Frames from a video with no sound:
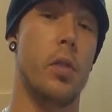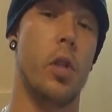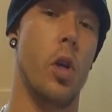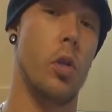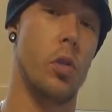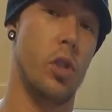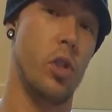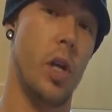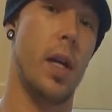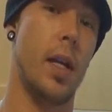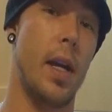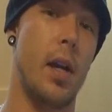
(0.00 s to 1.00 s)
So just
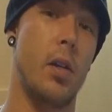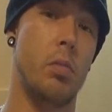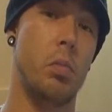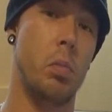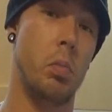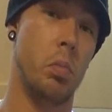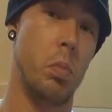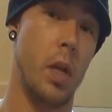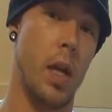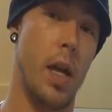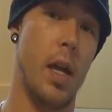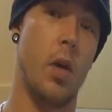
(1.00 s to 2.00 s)
check it out
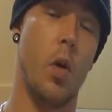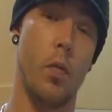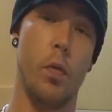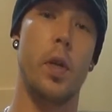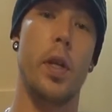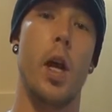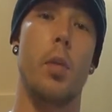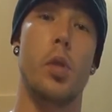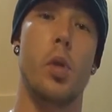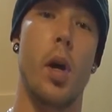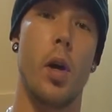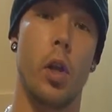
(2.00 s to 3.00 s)
and hopefully it
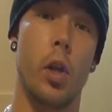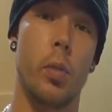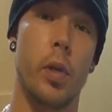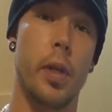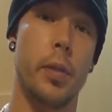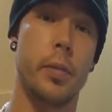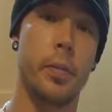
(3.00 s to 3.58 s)
helps you out a little bit.